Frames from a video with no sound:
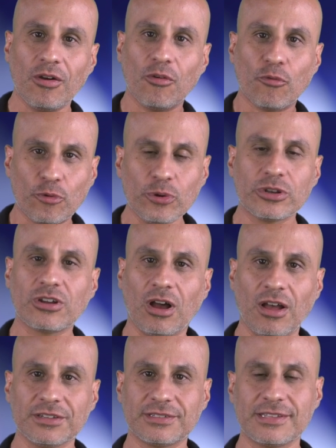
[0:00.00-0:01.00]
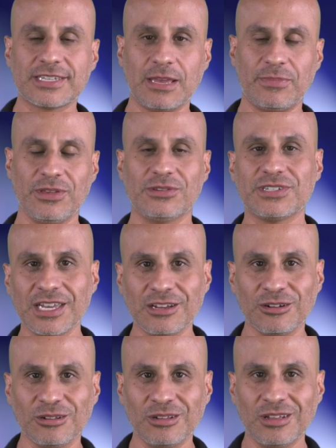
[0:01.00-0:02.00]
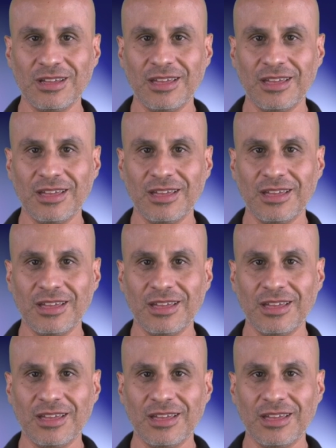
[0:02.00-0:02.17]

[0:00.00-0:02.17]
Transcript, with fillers: root cause that's keeping you single,